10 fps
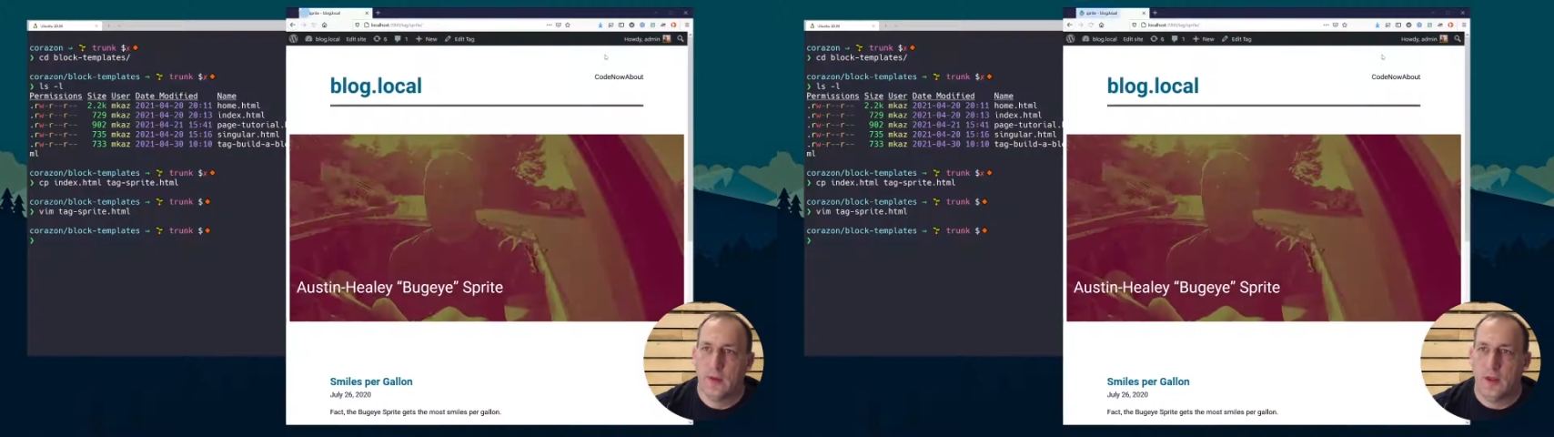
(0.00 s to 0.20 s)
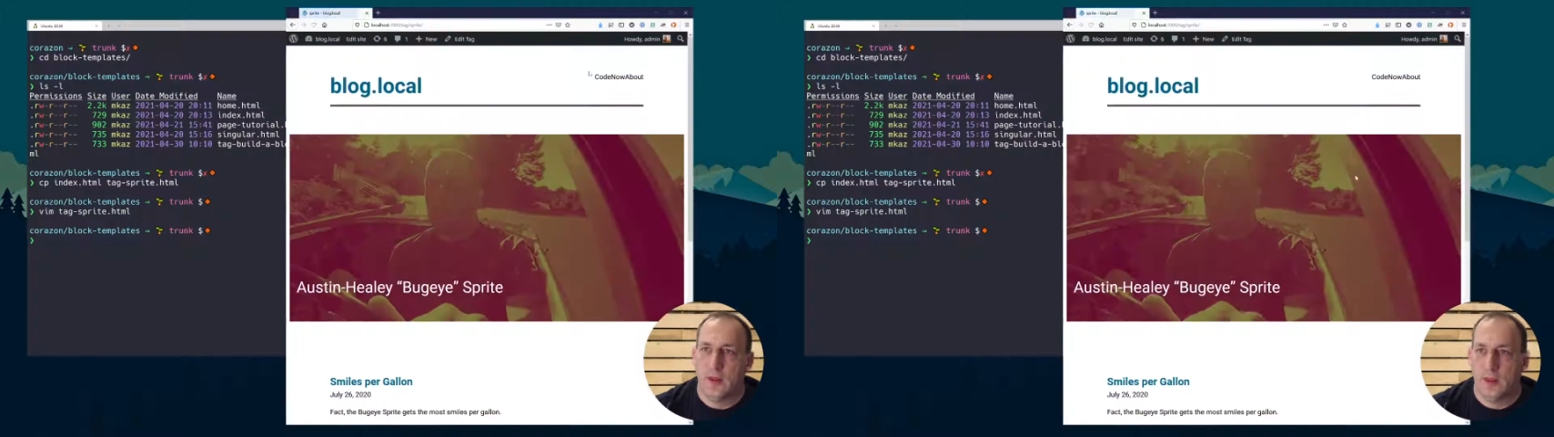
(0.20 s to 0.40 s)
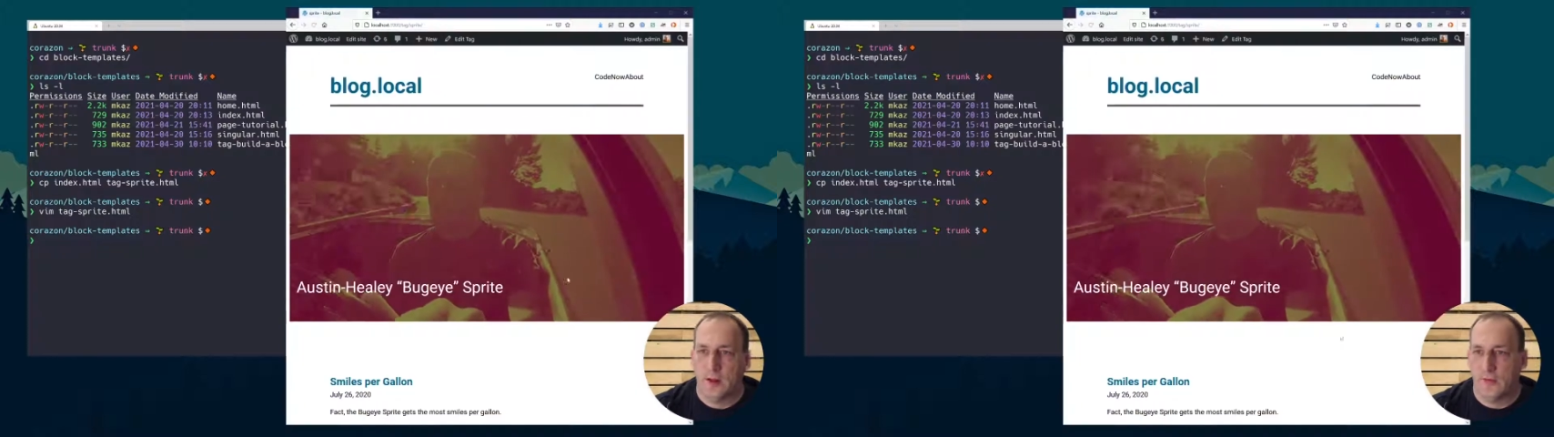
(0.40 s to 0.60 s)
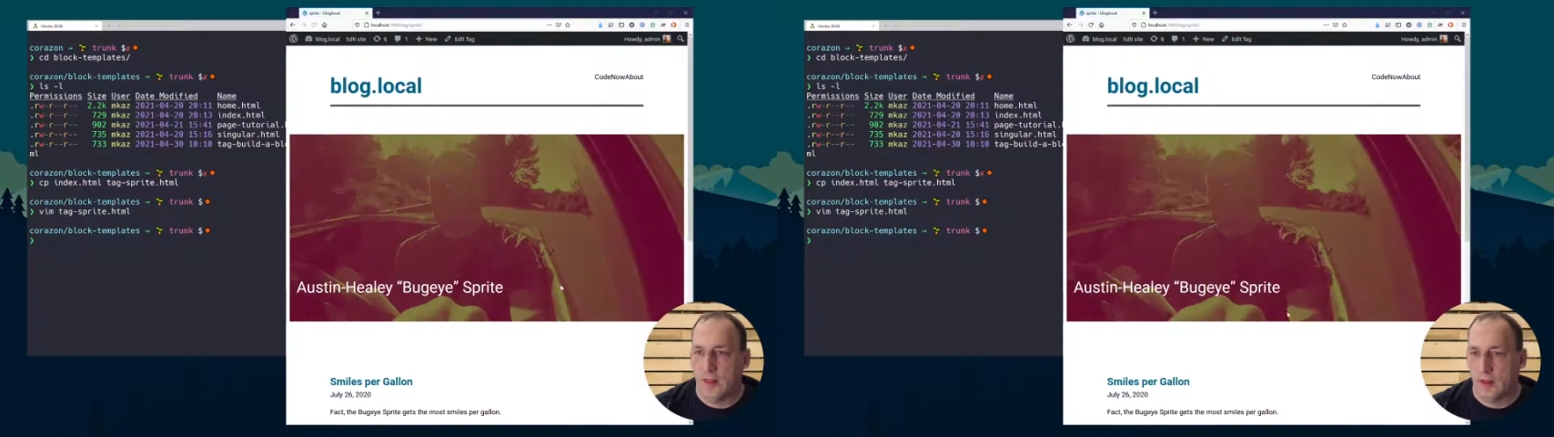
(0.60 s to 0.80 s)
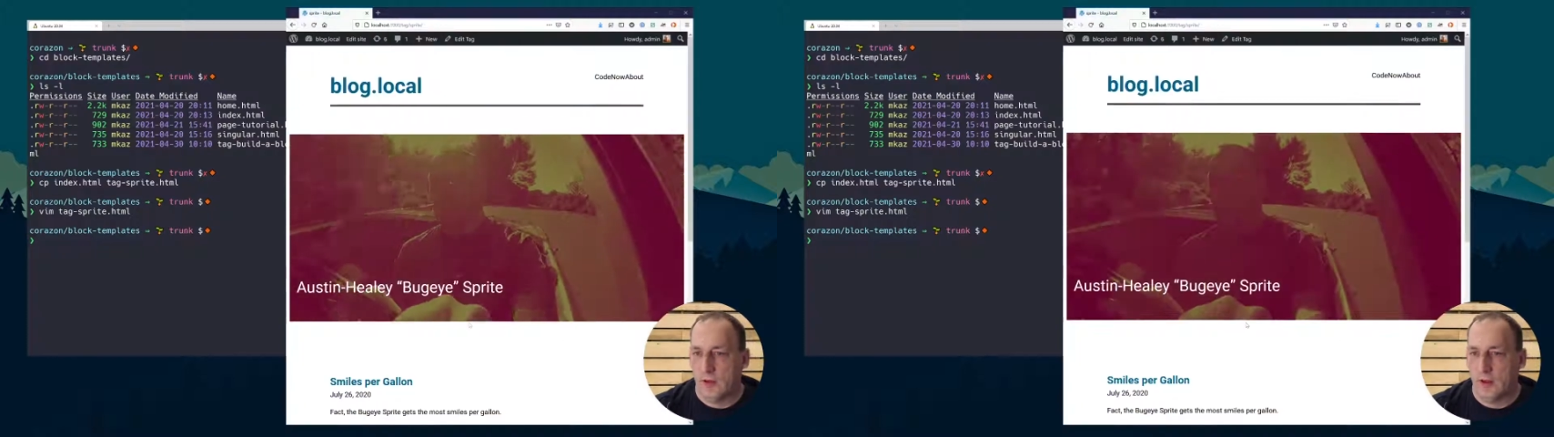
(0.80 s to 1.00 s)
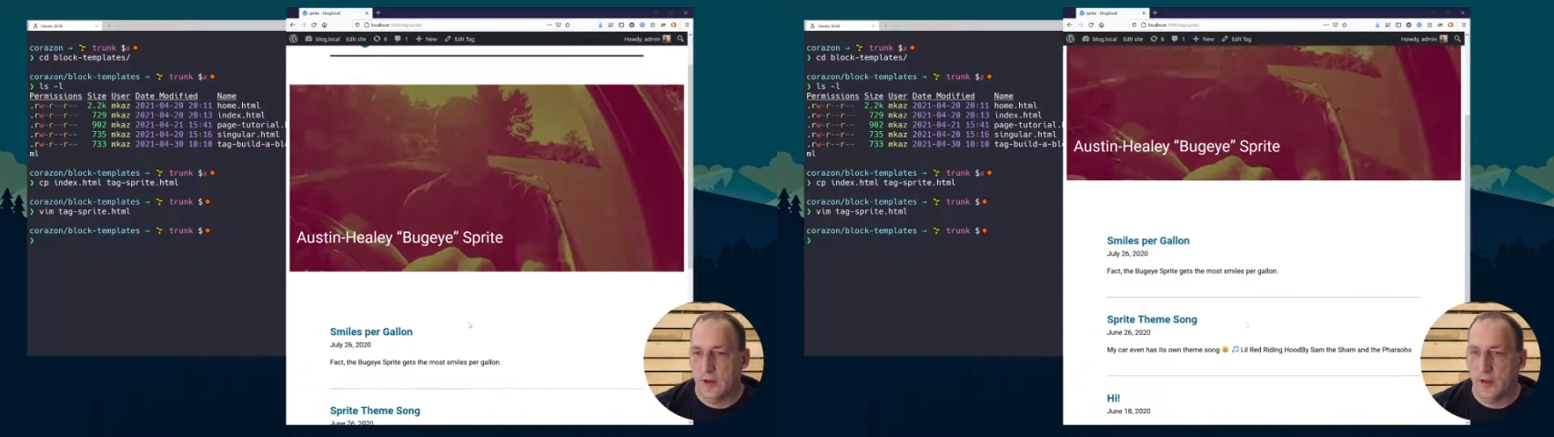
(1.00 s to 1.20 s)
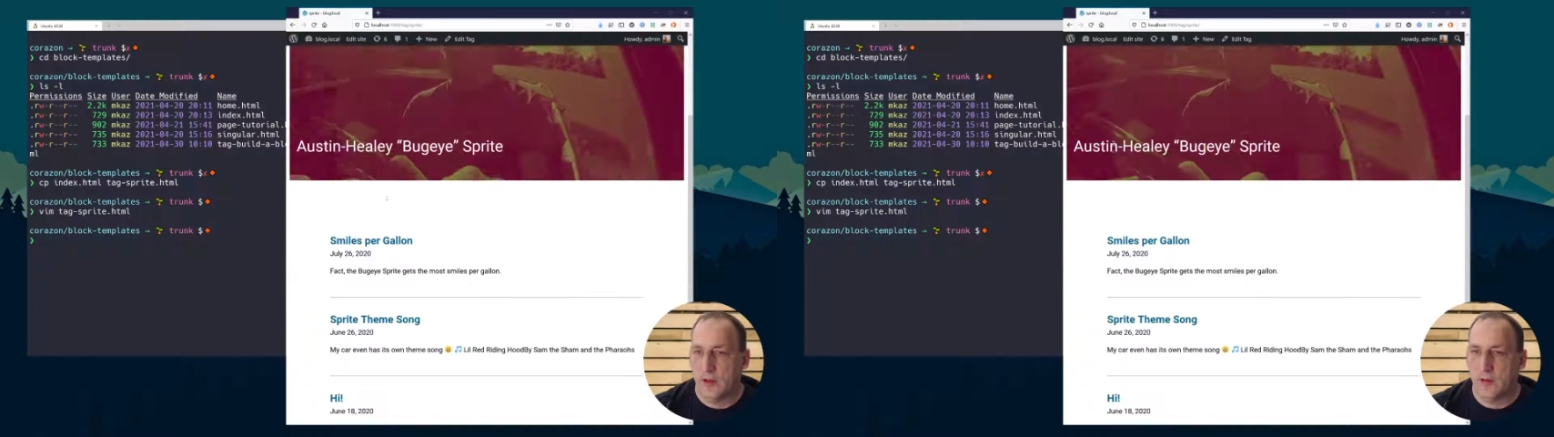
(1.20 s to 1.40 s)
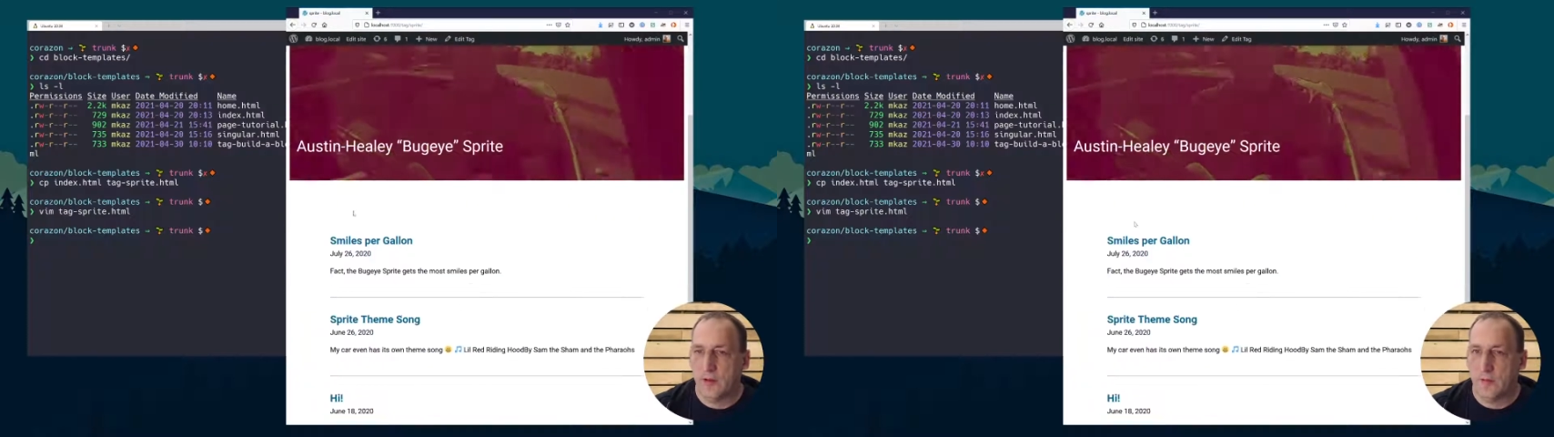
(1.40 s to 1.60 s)
And then if I load it, I
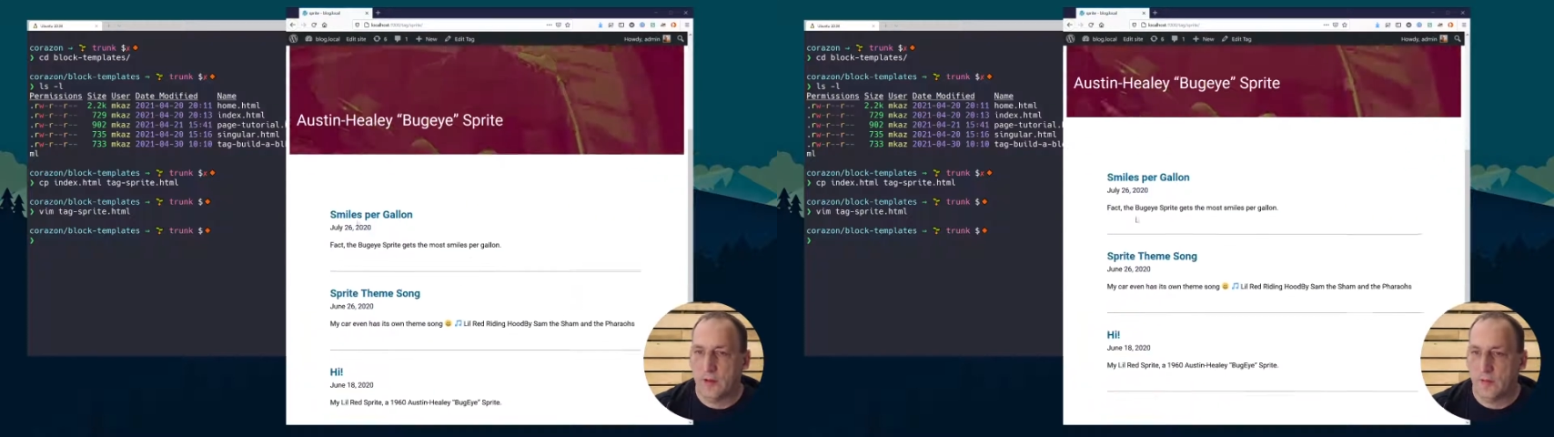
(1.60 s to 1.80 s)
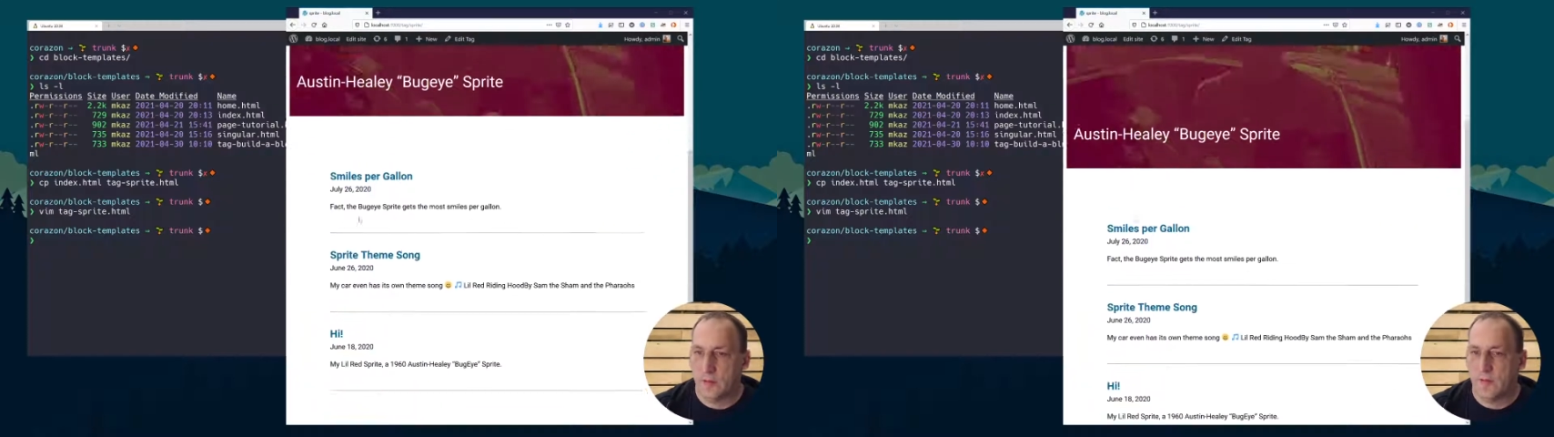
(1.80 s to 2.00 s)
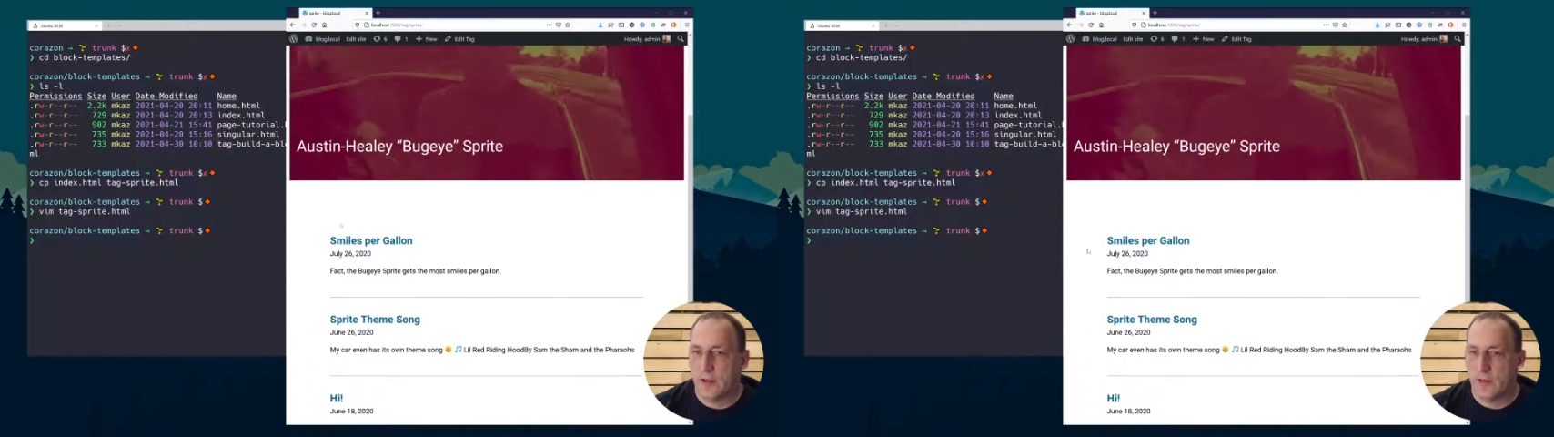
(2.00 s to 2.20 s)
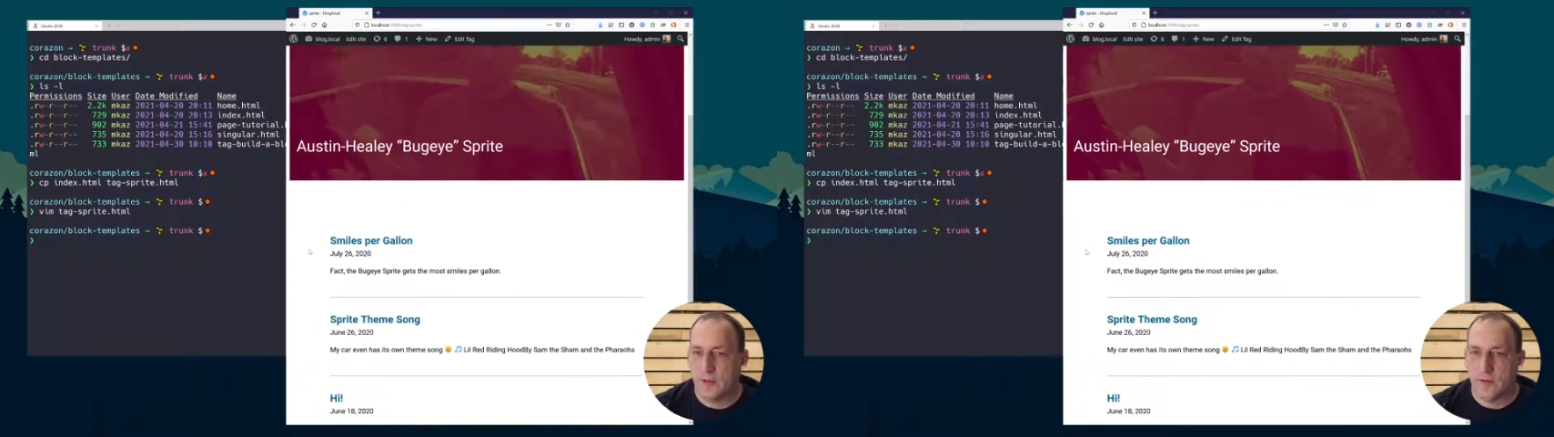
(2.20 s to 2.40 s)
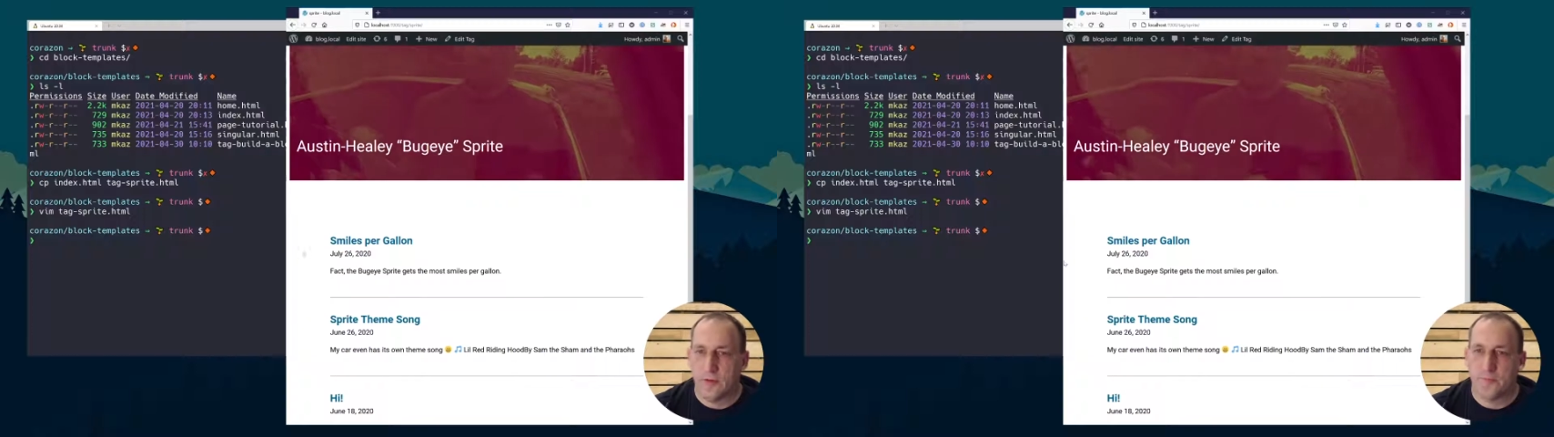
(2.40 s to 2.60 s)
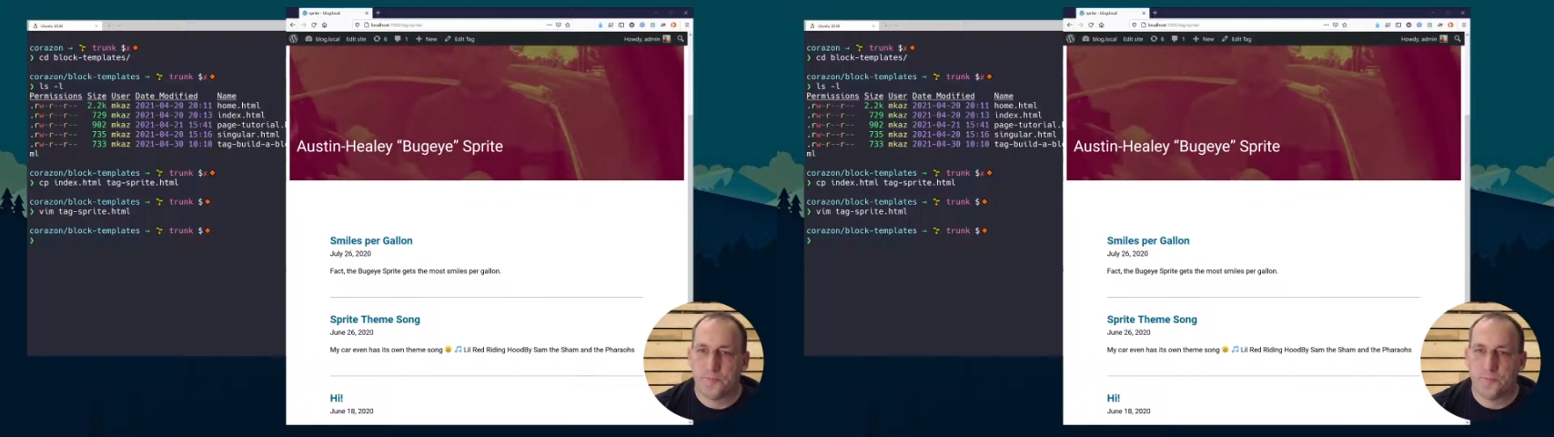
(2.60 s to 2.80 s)
know it's coming from the file system.